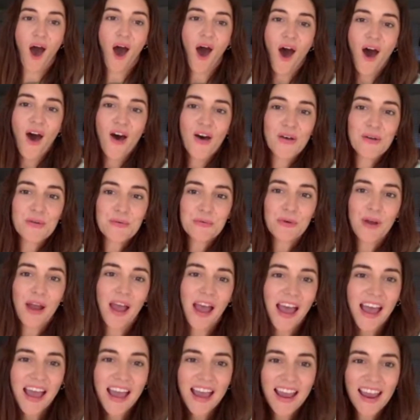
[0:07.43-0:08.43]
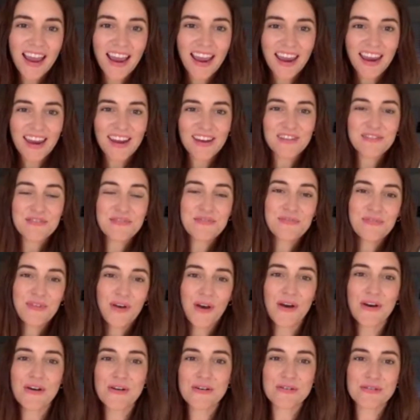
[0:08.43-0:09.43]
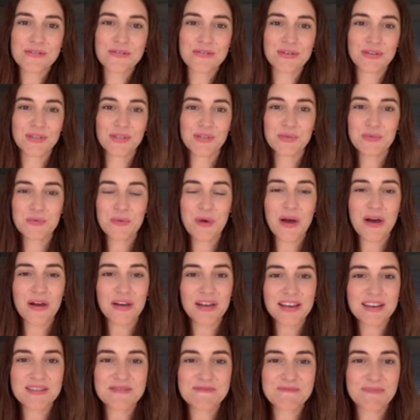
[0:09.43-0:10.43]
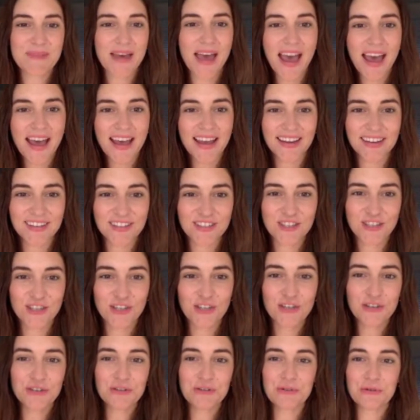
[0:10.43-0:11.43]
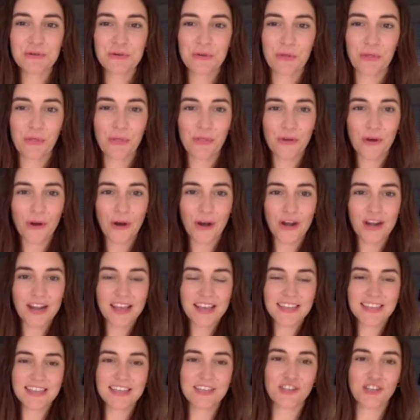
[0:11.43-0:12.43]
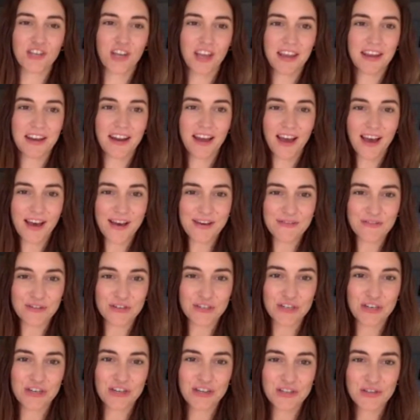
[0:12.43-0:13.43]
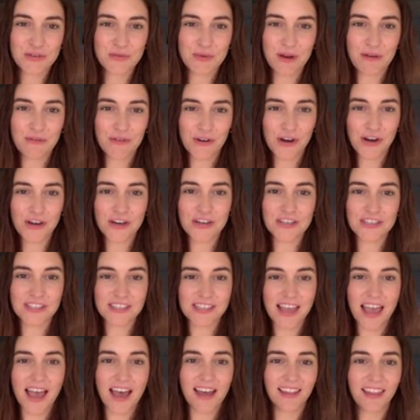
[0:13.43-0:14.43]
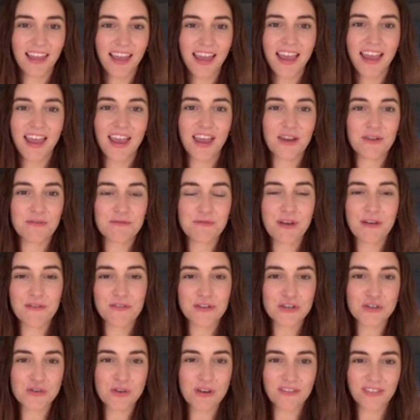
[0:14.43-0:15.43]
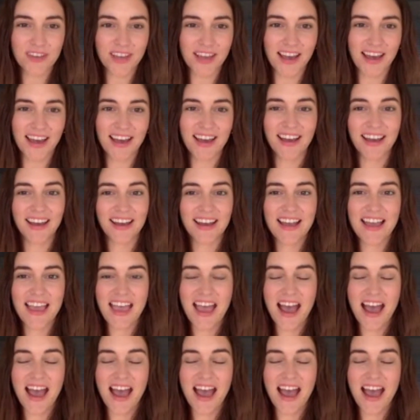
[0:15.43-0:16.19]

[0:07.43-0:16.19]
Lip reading: All right, folks, welcome back to third edition of Return to the Rivers, LA River Trivia.